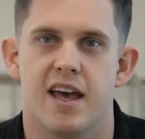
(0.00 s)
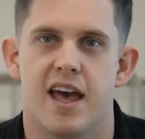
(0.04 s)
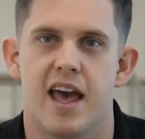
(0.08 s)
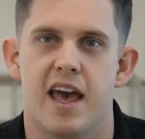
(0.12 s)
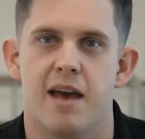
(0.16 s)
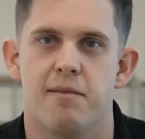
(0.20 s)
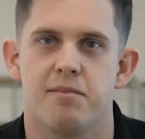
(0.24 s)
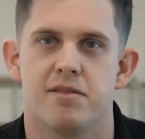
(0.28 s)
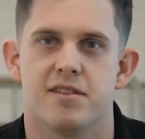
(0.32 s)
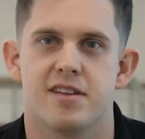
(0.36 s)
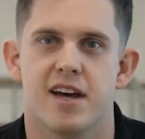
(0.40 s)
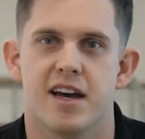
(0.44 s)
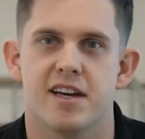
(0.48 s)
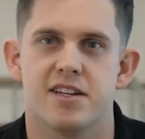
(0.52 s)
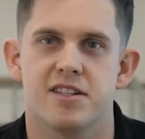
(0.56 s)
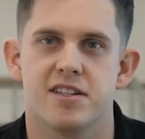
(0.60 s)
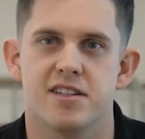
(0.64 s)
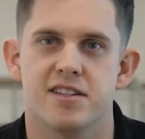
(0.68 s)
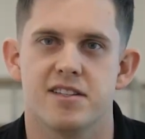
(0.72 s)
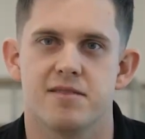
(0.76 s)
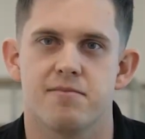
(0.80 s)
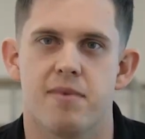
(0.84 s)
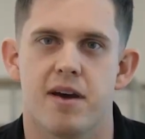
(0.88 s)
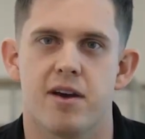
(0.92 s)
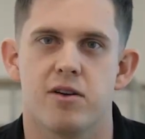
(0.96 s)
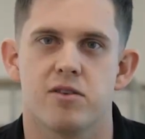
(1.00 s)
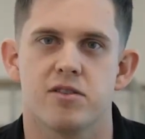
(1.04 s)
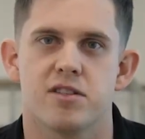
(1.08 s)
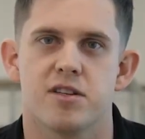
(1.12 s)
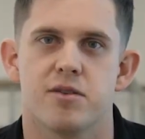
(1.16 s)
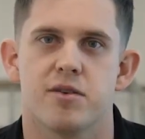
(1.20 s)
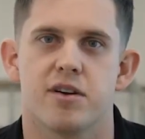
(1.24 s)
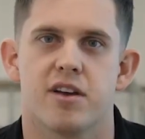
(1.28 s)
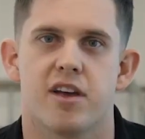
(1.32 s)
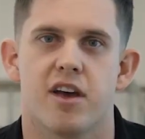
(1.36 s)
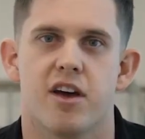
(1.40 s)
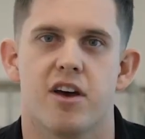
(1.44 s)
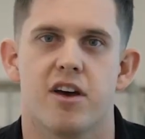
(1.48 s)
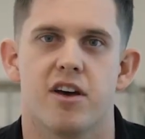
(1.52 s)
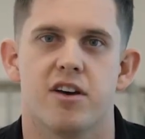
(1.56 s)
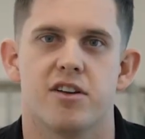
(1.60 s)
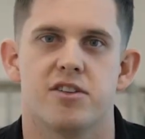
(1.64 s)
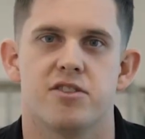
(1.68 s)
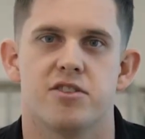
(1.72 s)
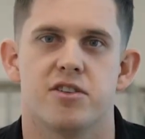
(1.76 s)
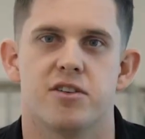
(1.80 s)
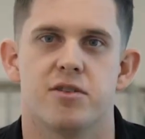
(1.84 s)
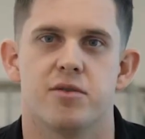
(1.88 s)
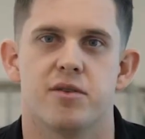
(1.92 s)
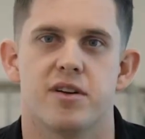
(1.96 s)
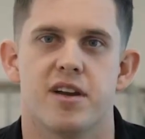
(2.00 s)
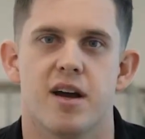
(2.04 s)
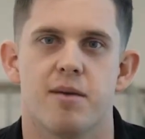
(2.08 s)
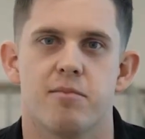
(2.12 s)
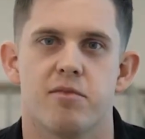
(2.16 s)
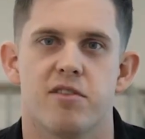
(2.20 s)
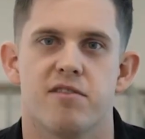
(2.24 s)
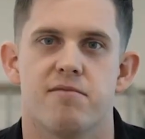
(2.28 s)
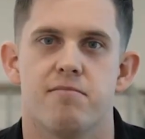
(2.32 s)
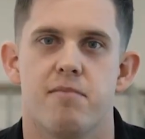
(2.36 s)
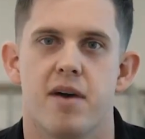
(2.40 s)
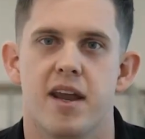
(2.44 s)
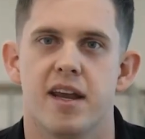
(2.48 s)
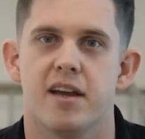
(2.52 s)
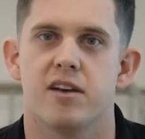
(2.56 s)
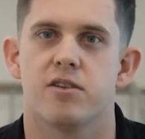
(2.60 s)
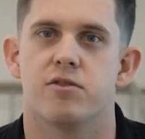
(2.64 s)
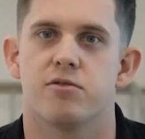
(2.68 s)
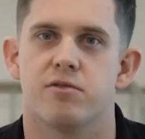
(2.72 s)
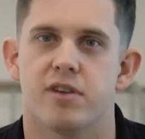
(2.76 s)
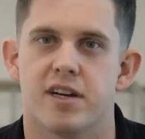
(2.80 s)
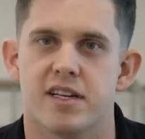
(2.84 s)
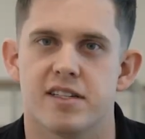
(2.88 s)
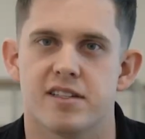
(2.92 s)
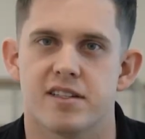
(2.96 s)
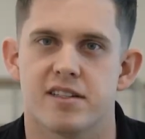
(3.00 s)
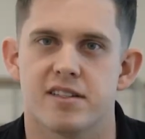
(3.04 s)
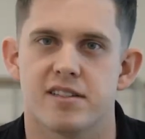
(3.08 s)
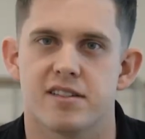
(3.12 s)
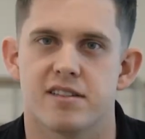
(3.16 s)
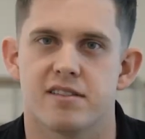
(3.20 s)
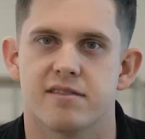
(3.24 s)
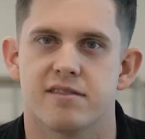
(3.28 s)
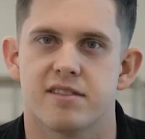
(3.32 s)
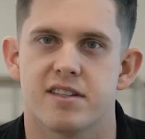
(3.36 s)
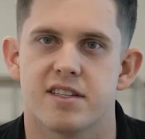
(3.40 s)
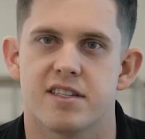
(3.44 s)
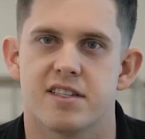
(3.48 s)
Amputations may also occur due to a number of medical reasons.